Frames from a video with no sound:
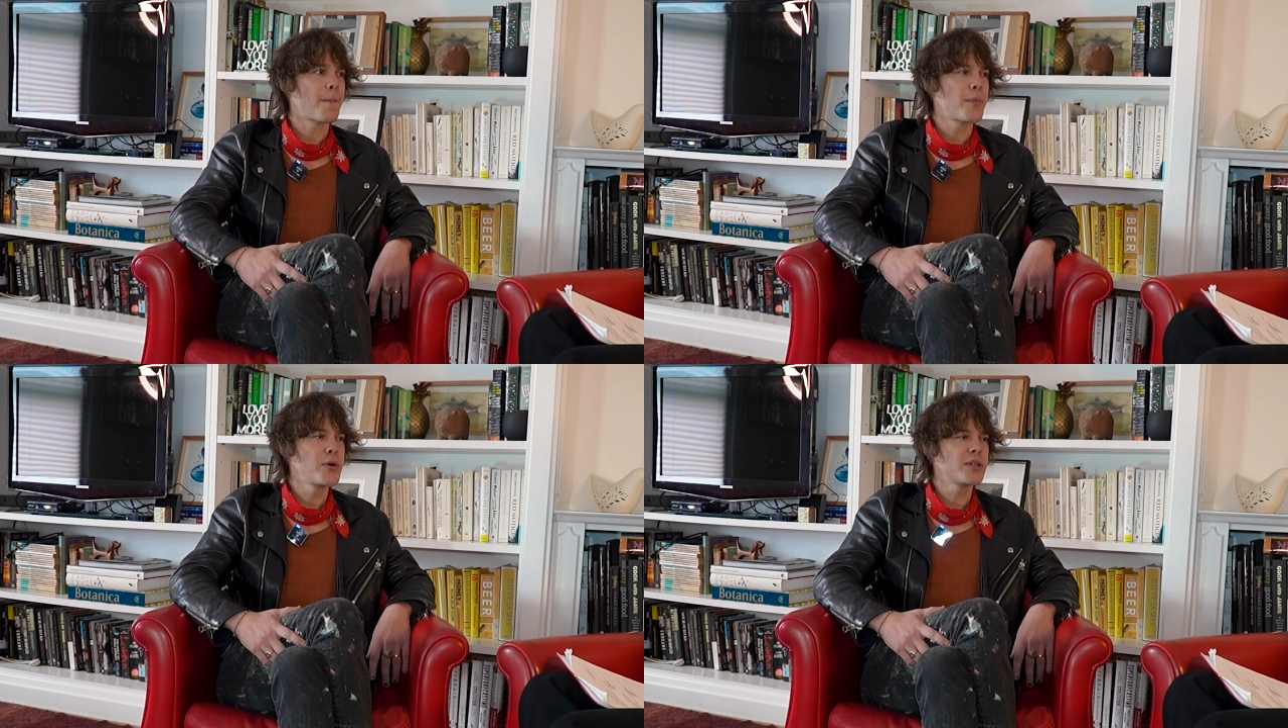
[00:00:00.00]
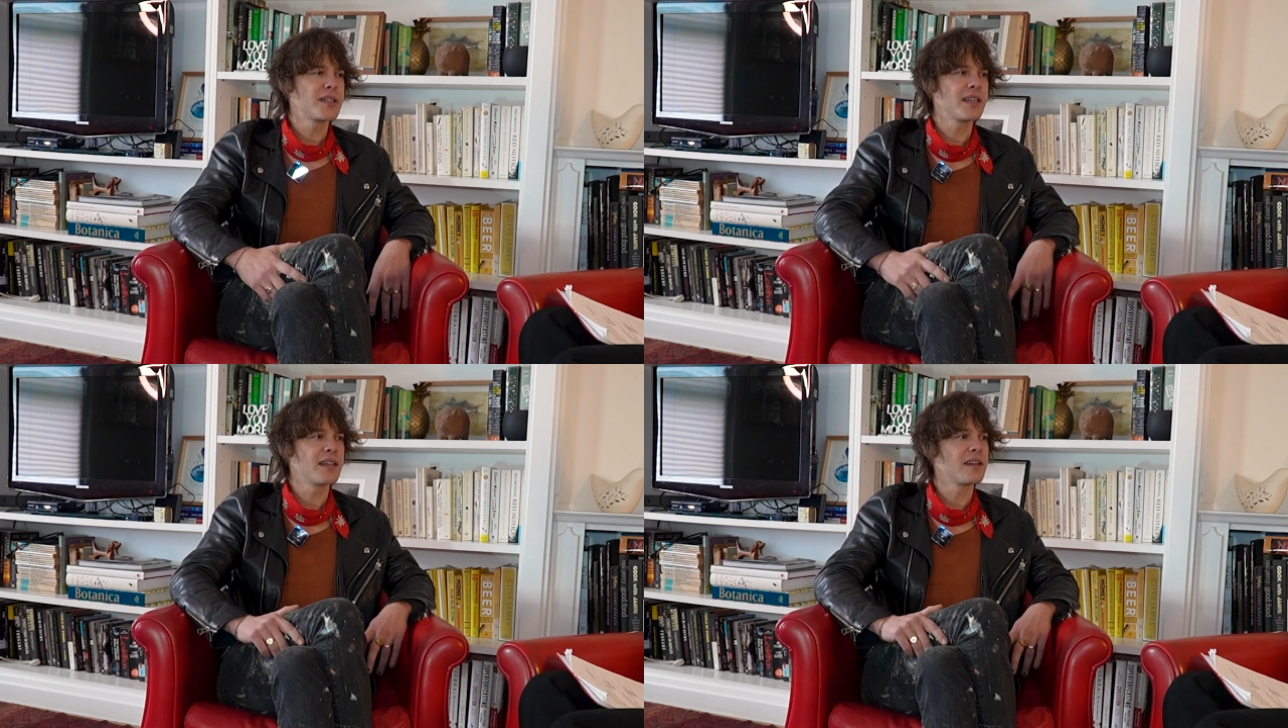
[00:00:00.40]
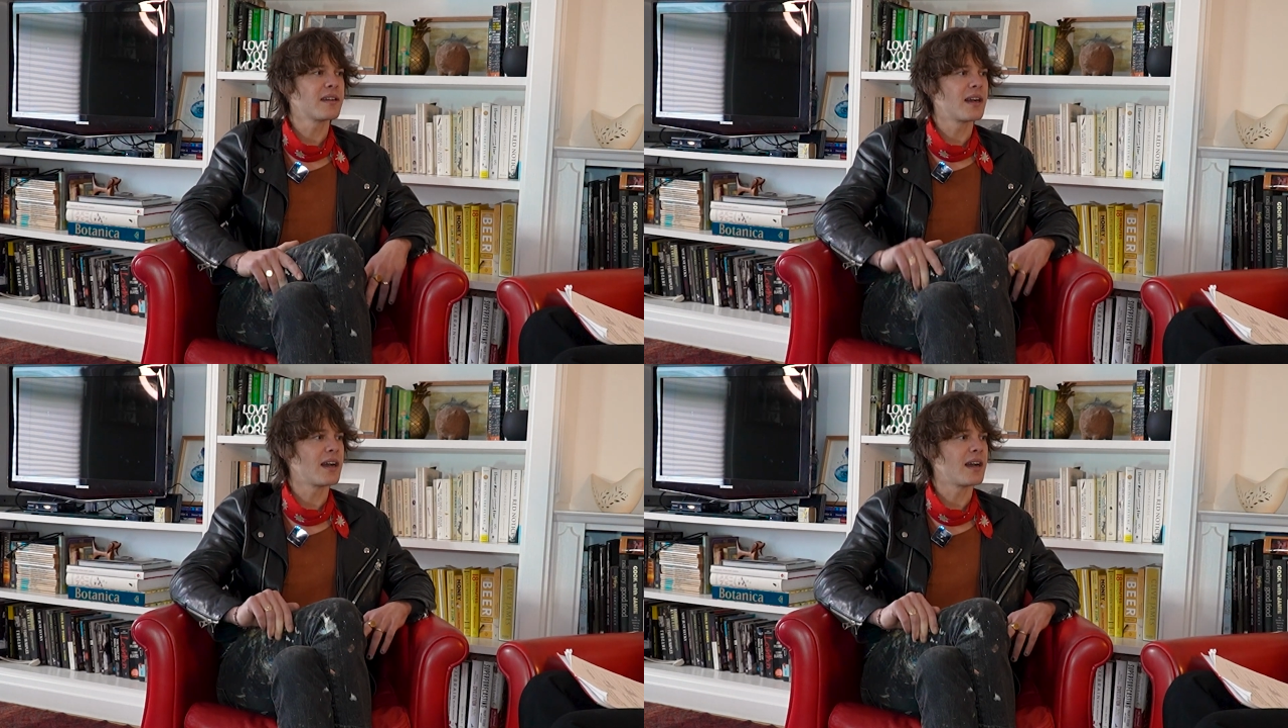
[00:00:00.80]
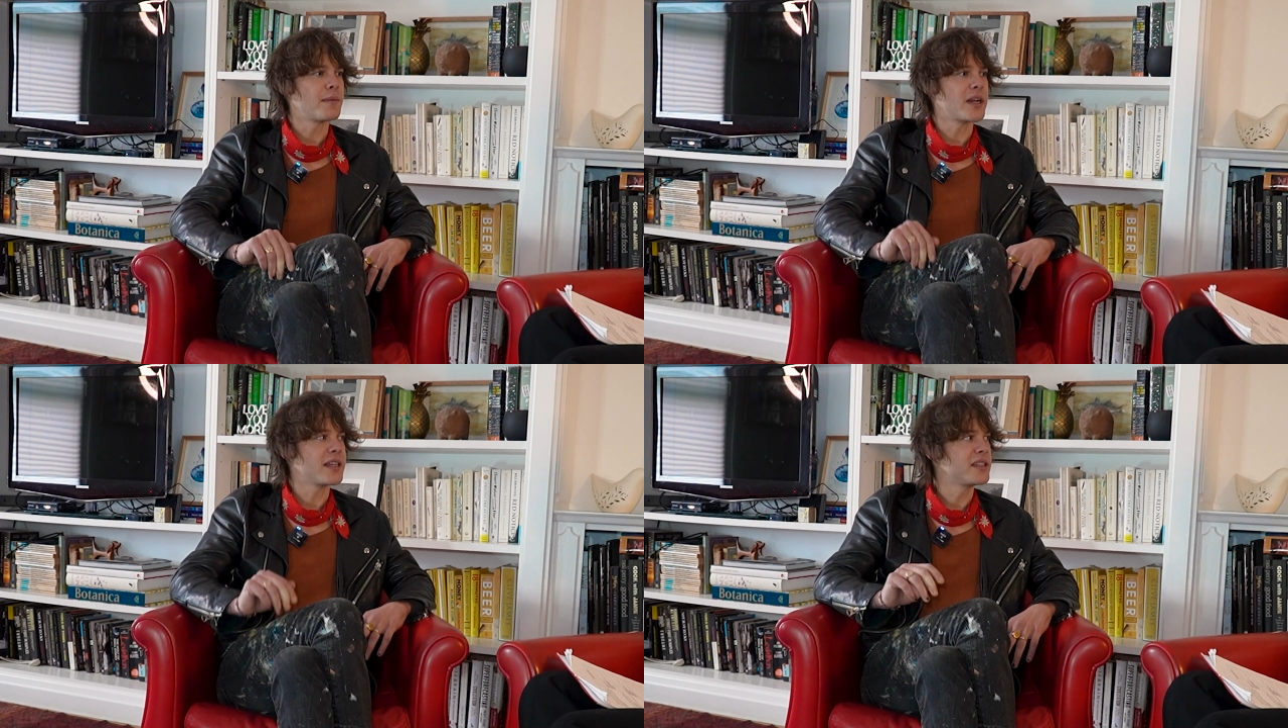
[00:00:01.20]
pushing
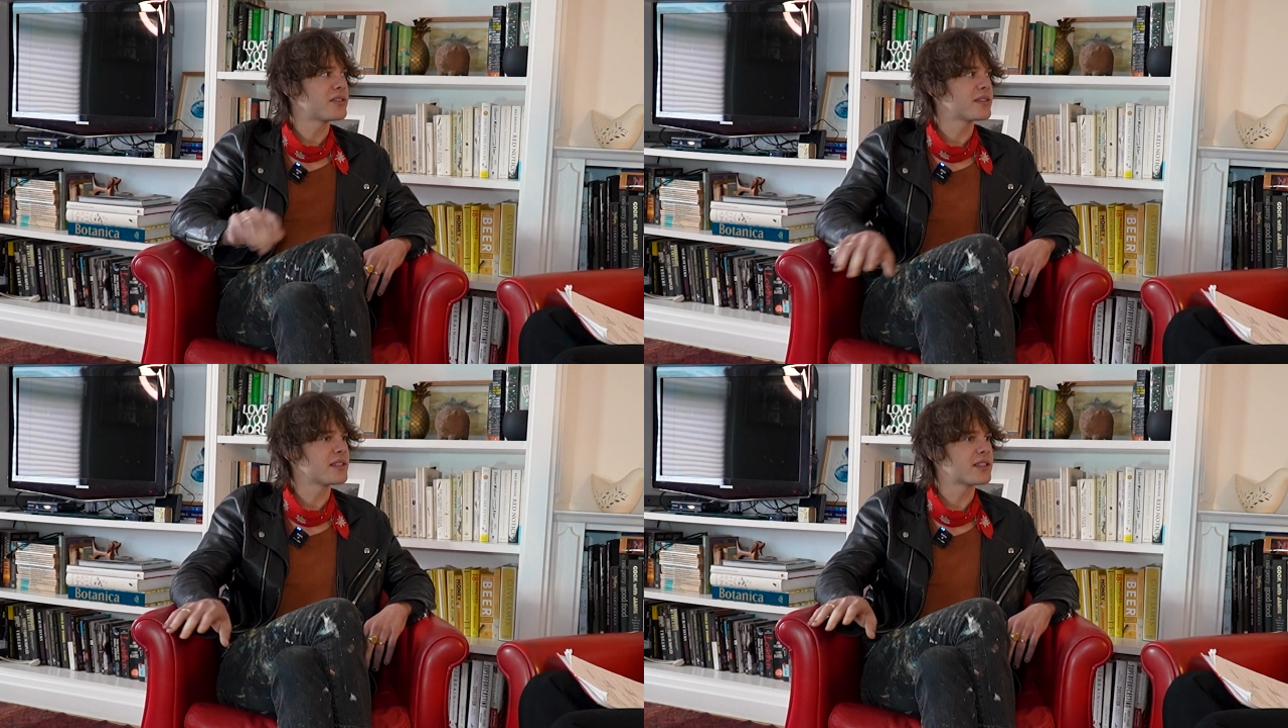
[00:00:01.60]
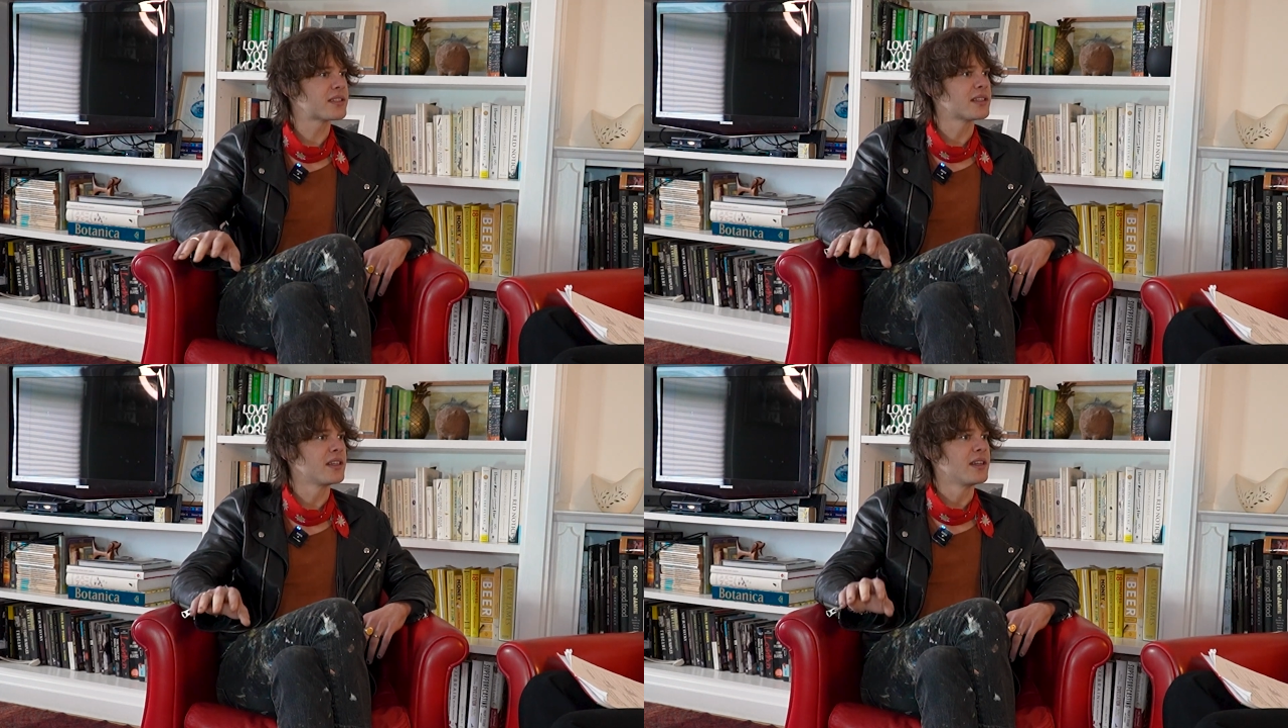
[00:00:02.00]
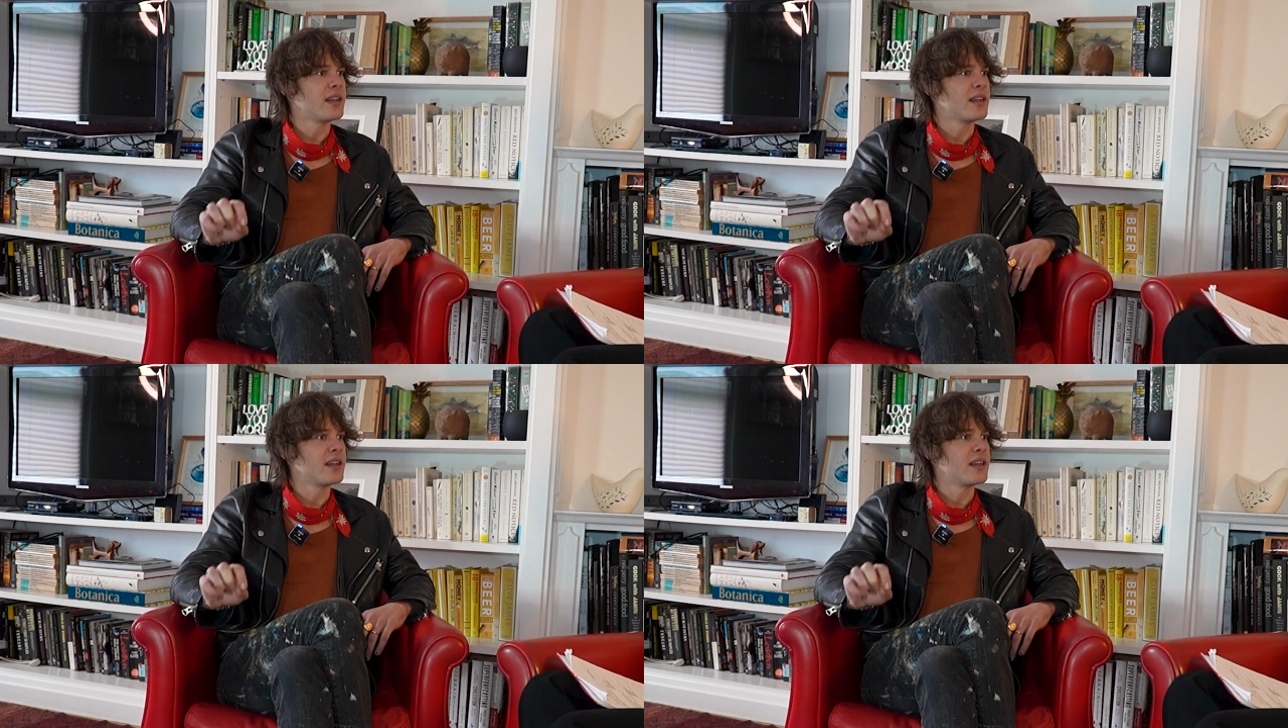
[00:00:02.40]
my interests